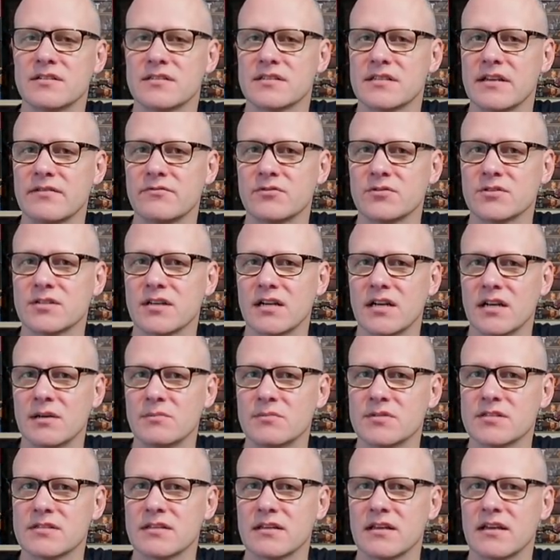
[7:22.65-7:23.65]
several
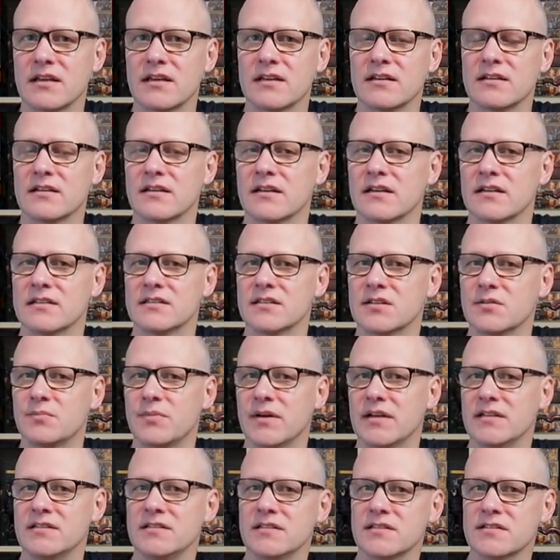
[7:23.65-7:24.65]
times and did a
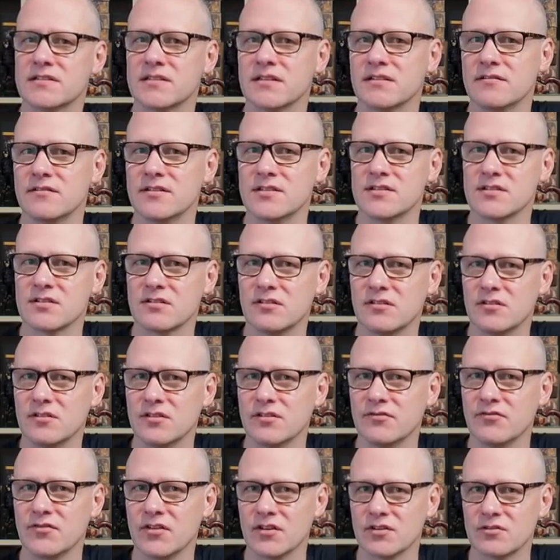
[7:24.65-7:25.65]
painting series on the
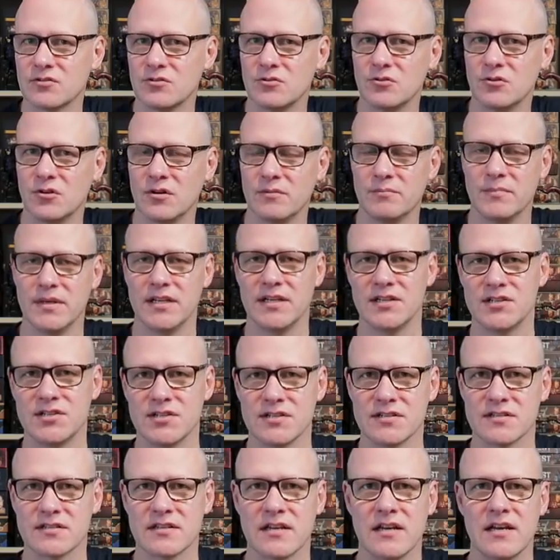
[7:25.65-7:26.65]
Folklore
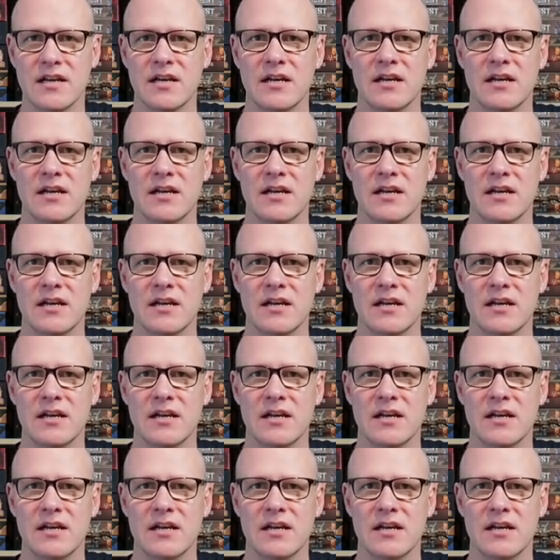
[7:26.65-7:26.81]
miniatures.